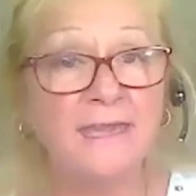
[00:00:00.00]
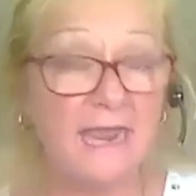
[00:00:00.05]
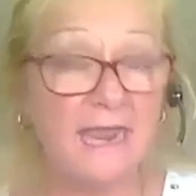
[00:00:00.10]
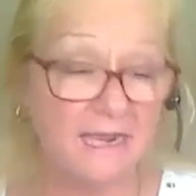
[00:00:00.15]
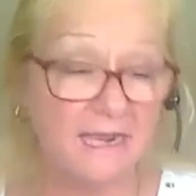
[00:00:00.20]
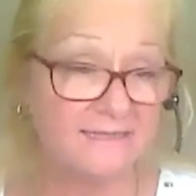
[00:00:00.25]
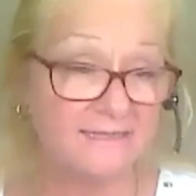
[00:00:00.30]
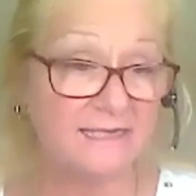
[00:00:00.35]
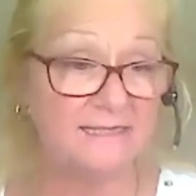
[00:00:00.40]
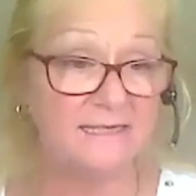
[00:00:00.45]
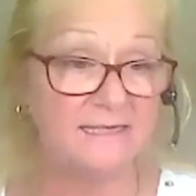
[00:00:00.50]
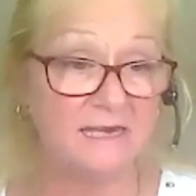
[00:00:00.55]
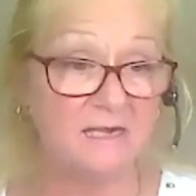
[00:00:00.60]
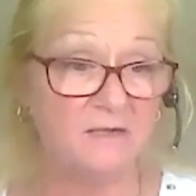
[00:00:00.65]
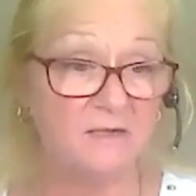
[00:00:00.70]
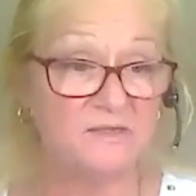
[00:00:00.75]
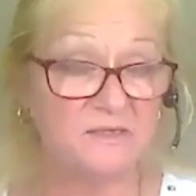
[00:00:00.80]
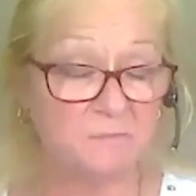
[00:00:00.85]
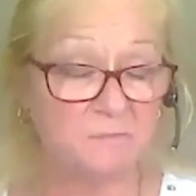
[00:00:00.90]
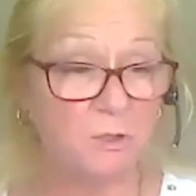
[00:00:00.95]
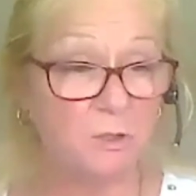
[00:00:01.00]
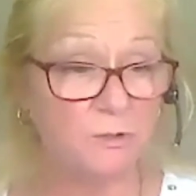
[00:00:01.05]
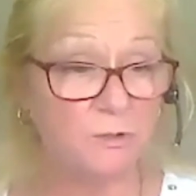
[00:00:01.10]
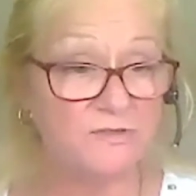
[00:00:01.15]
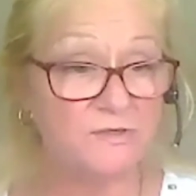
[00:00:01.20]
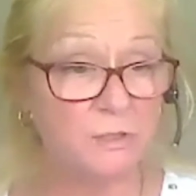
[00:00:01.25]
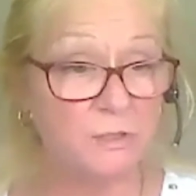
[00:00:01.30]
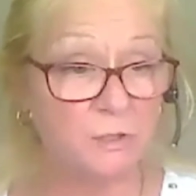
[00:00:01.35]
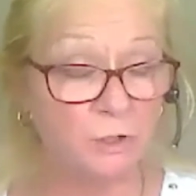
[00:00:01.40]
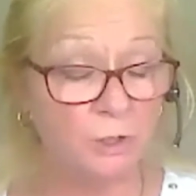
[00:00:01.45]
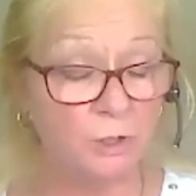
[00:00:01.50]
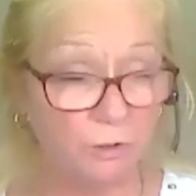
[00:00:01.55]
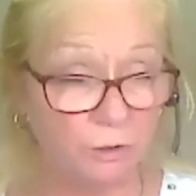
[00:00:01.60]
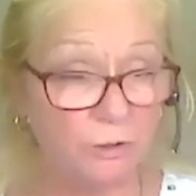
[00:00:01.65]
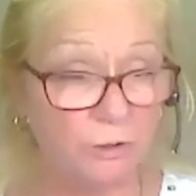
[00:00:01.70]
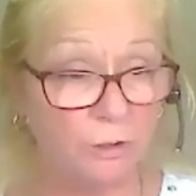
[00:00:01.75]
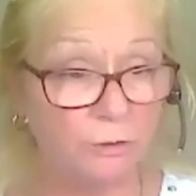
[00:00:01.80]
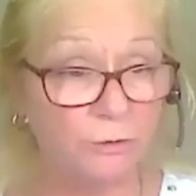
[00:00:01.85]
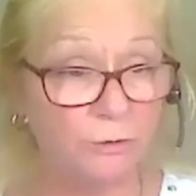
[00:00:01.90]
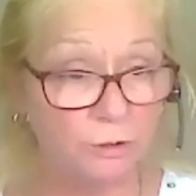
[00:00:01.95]
that as a
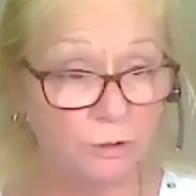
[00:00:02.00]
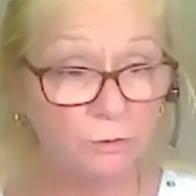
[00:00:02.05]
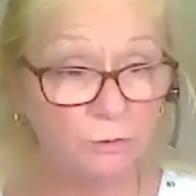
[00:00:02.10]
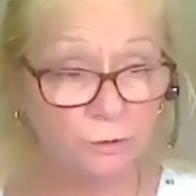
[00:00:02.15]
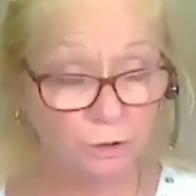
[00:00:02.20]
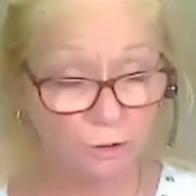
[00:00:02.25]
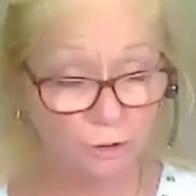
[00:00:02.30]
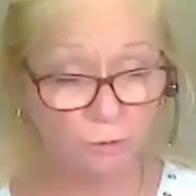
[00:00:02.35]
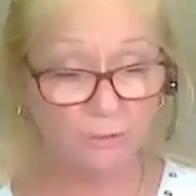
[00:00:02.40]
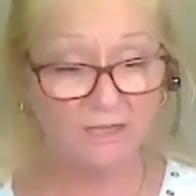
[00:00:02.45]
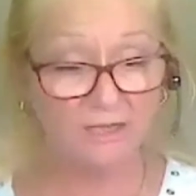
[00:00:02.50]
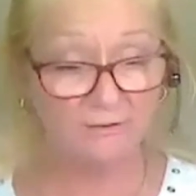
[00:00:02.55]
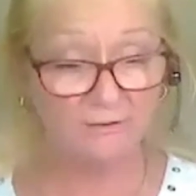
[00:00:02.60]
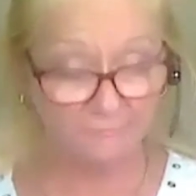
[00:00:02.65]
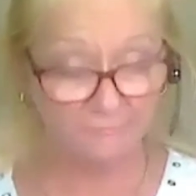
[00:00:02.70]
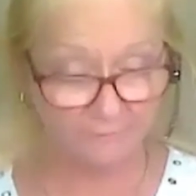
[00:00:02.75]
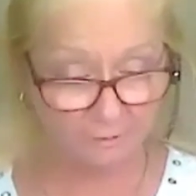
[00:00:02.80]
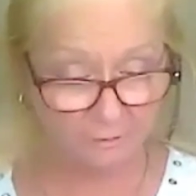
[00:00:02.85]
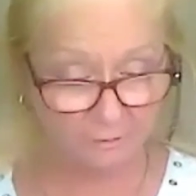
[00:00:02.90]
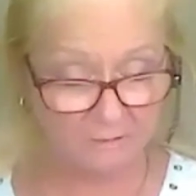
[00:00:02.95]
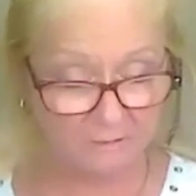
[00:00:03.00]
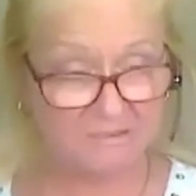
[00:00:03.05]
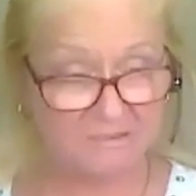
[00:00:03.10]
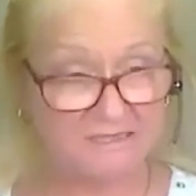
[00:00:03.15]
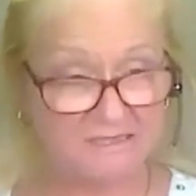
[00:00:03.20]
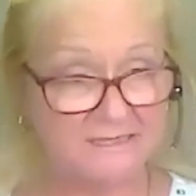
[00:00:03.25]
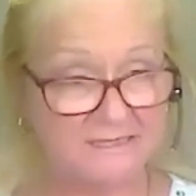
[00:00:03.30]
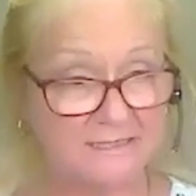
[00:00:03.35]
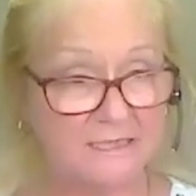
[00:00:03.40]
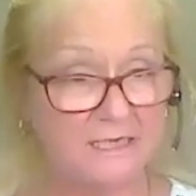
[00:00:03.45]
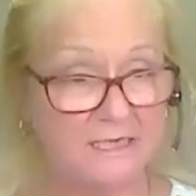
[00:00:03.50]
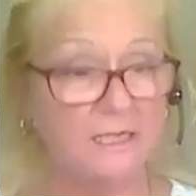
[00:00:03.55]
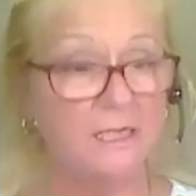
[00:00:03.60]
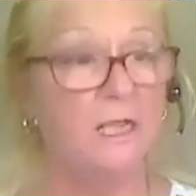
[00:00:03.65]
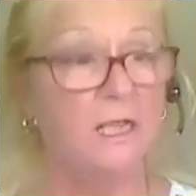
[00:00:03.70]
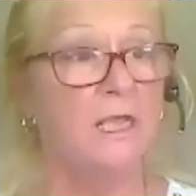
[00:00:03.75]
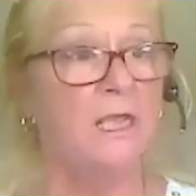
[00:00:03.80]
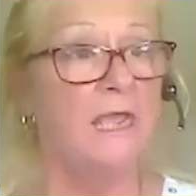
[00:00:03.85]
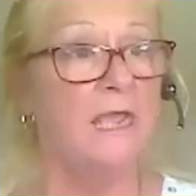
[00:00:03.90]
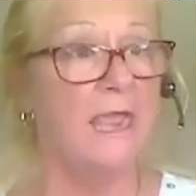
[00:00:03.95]
salesperson, you know, you do get very
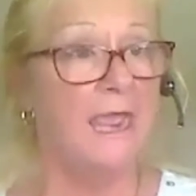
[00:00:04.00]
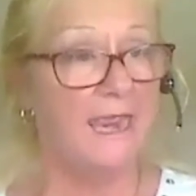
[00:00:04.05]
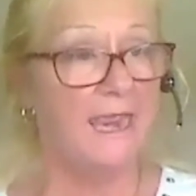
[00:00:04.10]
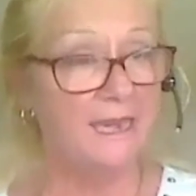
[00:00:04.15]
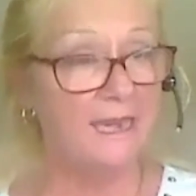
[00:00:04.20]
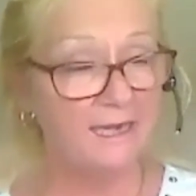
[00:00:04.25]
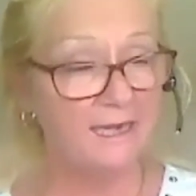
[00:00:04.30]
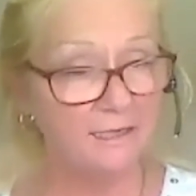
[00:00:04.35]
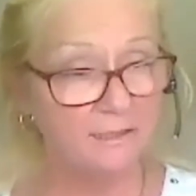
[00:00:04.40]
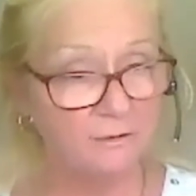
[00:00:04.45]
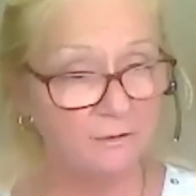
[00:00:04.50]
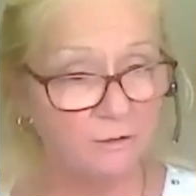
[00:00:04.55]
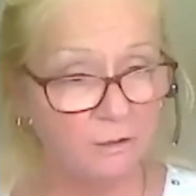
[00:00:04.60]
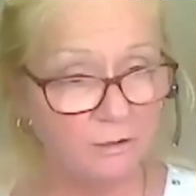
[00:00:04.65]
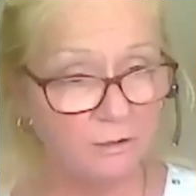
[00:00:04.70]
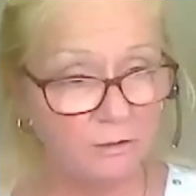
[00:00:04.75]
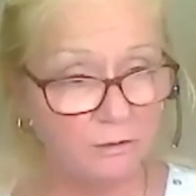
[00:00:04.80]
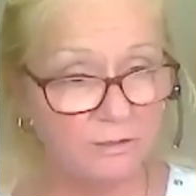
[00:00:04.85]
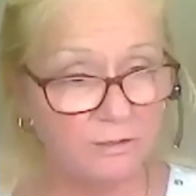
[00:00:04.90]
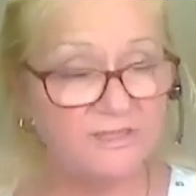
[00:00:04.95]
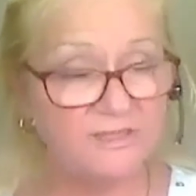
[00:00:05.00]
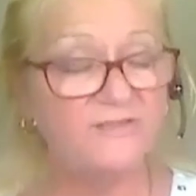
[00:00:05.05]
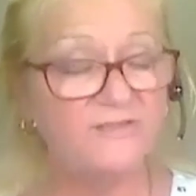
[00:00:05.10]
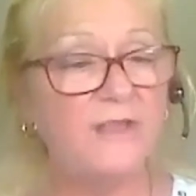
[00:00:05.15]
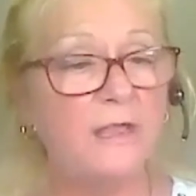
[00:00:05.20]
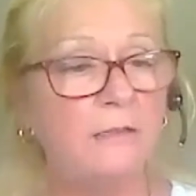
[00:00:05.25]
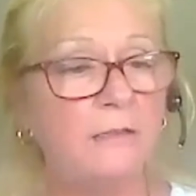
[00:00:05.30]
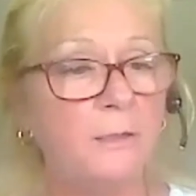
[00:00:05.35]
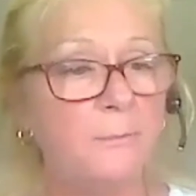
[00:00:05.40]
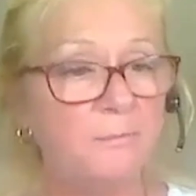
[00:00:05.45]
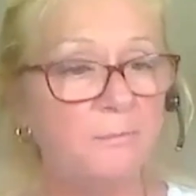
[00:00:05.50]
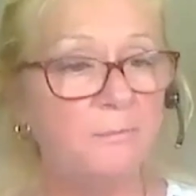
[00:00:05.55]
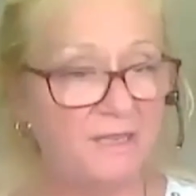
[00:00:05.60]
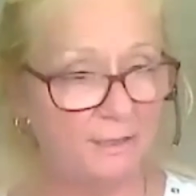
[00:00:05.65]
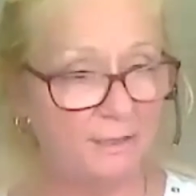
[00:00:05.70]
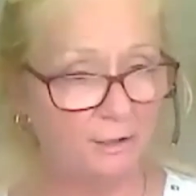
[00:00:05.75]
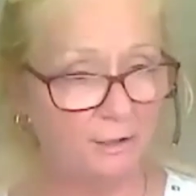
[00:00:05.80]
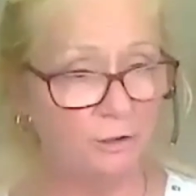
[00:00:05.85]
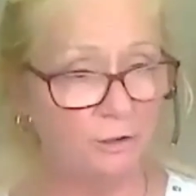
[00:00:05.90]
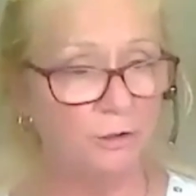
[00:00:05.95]
busy and
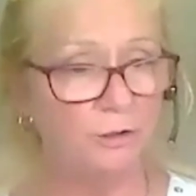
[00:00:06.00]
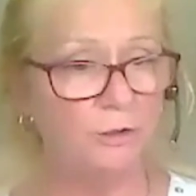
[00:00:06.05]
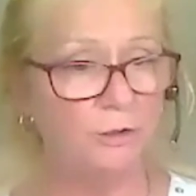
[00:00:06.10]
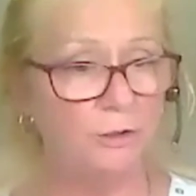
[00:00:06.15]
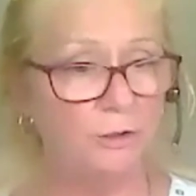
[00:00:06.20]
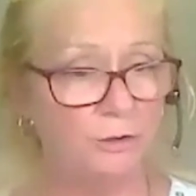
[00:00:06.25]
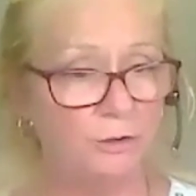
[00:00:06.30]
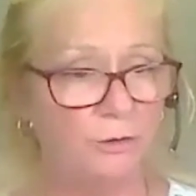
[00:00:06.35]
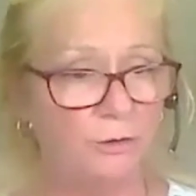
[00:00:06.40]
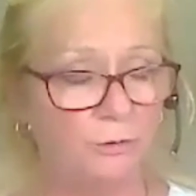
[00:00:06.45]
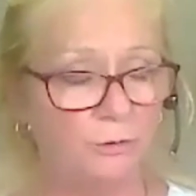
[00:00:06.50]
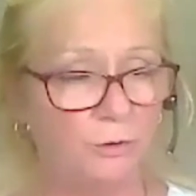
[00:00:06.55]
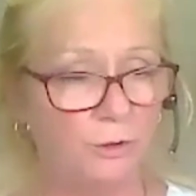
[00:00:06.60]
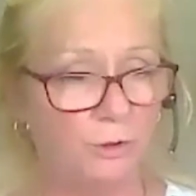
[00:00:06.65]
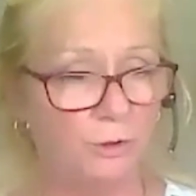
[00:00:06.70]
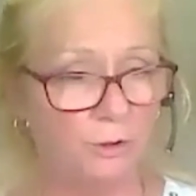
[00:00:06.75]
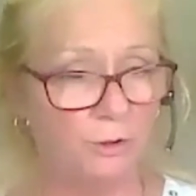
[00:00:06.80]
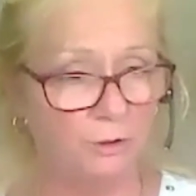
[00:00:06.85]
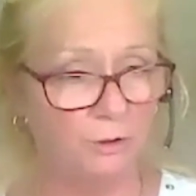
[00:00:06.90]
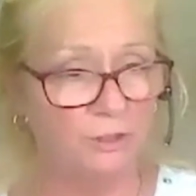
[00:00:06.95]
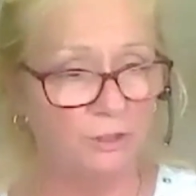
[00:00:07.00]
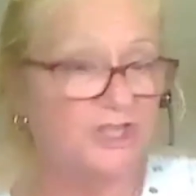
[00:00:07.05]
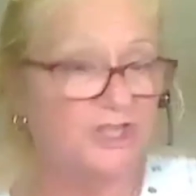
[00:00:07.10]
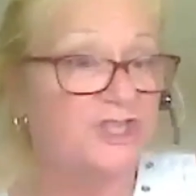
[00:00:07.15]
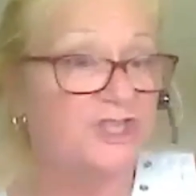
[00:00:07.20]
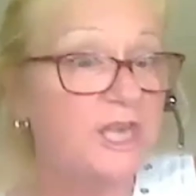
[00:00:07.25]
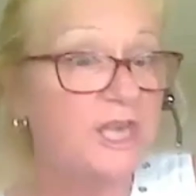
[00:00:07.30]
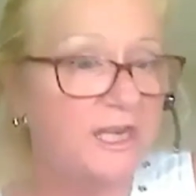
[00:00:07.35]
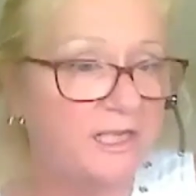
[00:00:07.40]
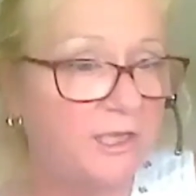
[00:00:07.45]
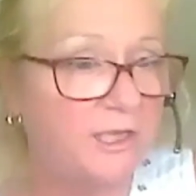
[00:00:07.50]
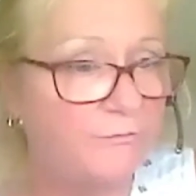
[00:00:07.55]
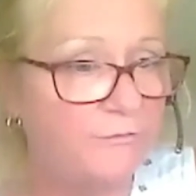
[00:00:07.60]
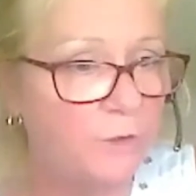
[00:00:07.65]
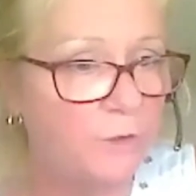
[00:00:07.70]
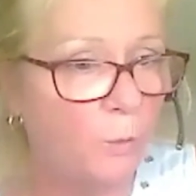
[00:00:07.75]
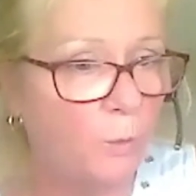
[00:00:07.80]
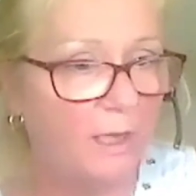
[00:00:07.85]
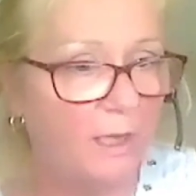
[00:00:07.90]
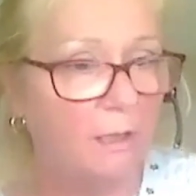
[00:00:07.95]
developing your
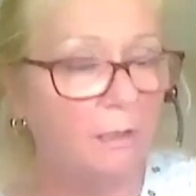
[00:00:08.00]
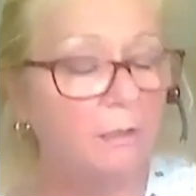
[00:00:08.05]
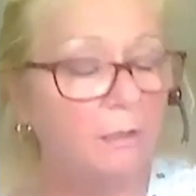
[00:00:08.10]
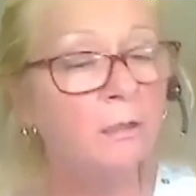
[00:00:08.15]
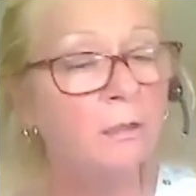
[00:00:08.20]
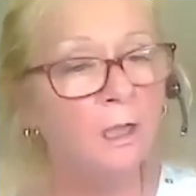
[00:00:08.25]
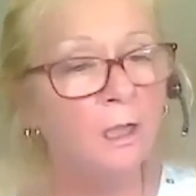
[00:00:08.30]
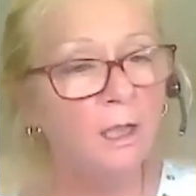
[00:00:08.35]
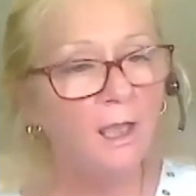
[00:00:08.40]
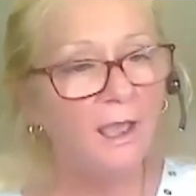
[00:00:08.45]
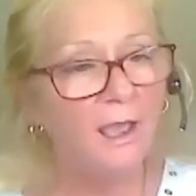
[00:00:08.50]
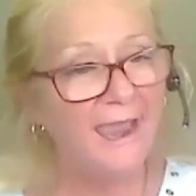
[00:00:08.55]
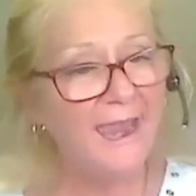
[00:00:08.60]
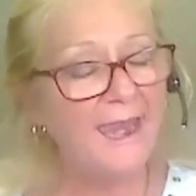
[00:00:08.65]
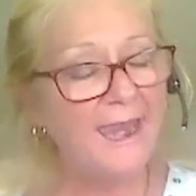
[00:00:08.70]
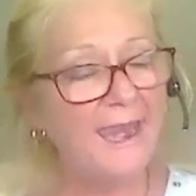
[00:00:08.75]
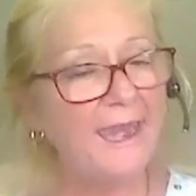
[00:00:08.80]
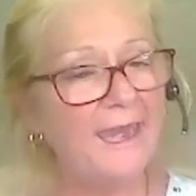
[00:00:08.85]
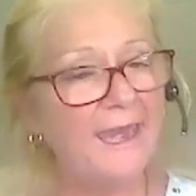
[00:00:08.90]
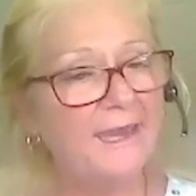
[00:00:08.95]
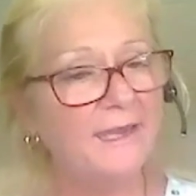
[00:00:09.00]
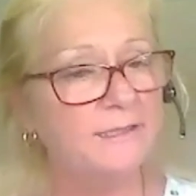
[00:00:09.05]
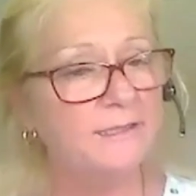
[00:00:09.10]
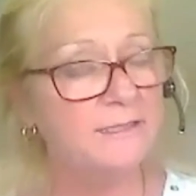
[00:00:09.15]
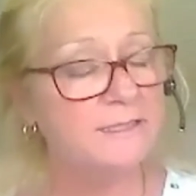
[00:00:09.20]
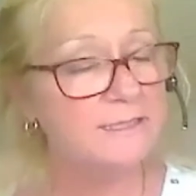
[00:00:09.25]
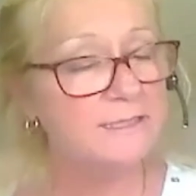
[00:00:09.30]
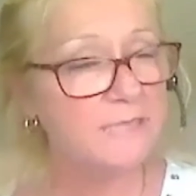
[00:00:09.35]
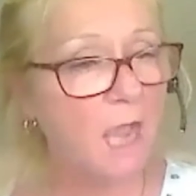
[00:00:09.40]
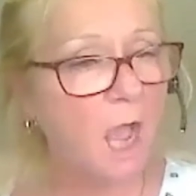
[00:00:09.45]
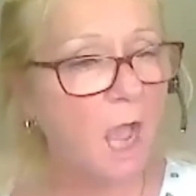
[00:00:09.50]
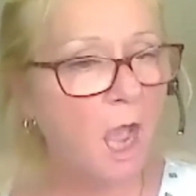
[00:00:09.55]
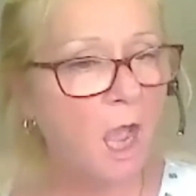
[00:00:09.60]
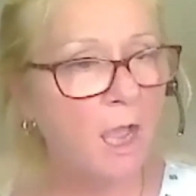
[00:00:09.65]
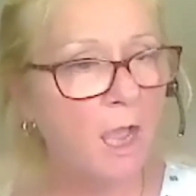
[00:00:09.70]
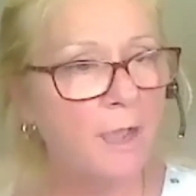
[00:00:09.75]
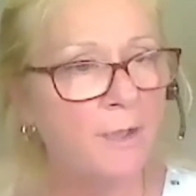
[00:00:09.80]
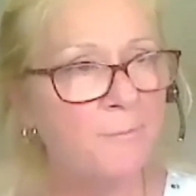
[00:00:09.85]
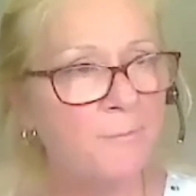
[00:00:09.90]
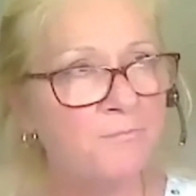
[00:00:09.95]
stick, if you will. And
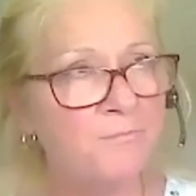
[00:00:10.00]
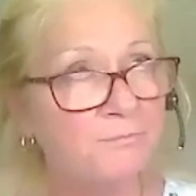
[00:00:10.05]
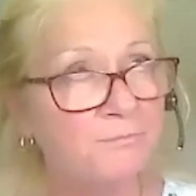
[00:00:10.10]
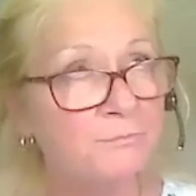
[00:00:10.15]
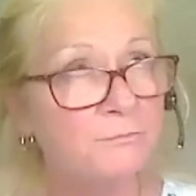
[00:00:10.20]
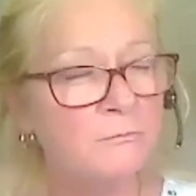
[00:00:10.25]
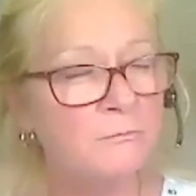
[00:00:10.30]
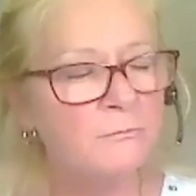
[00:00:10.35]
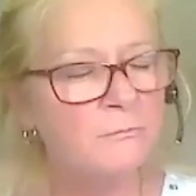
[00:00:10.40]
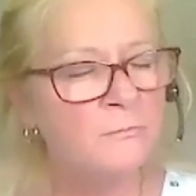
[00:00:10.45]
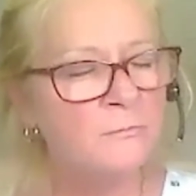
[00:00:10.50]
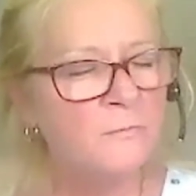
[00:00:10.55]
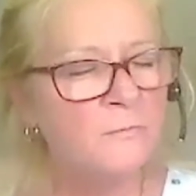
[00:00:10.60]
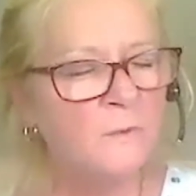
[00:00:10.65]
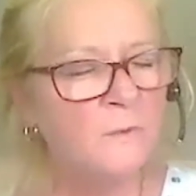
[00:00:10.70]
um,